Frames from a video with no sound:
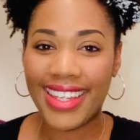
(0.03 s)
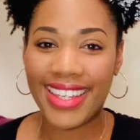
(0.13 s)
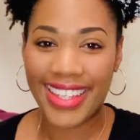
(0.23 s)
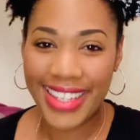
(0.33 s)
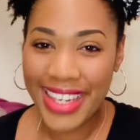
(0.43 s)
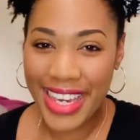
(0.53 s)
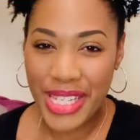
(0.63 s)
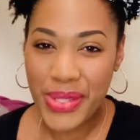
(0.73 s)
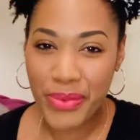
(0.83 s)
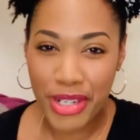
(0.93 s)
Hey
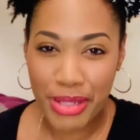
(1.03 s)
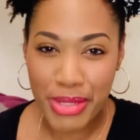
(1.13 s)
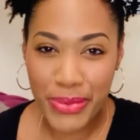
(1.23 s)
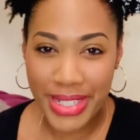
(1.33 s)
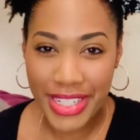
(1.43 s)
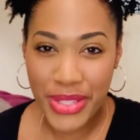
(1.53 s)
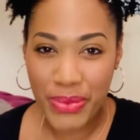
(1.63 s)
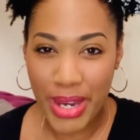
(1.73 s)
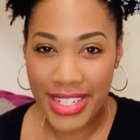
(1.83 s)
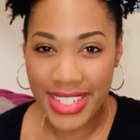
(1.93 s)
guys, welcome to Whitney's
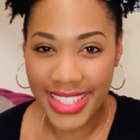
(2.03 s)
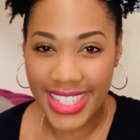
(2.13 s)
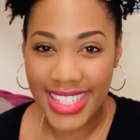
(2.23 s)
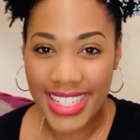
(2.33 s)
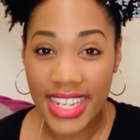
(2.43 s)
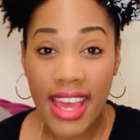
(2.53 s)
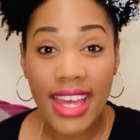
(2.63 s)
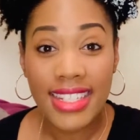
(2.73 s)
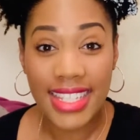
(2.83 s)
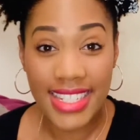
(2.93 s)
Watchlist.
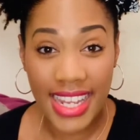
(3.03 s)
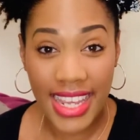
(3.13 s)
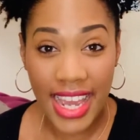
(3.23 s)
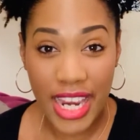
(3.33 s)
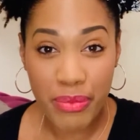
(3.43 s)
Today I am